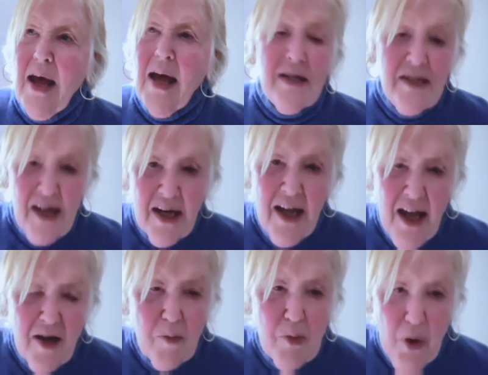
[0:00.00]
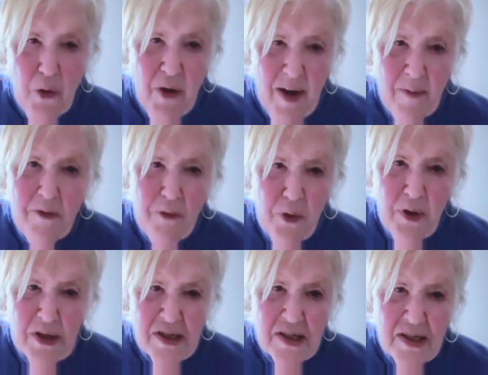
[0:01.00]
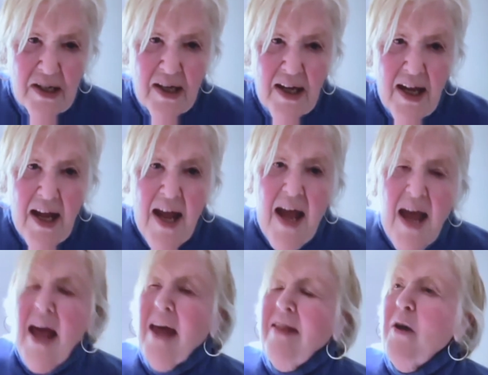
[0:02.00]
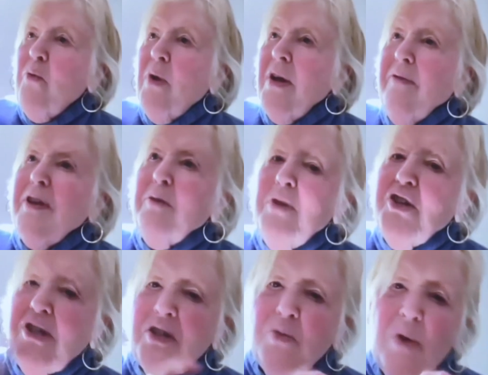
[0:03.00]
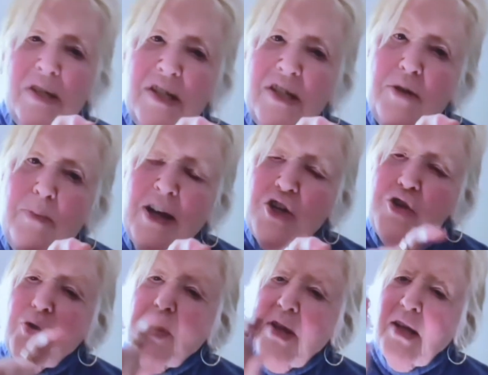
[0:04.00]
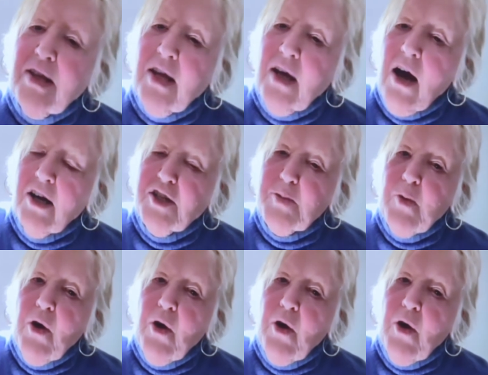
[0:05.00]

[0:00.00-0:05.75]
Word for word: had a dedicated program for it, and that one of their missions was to make sure that the arts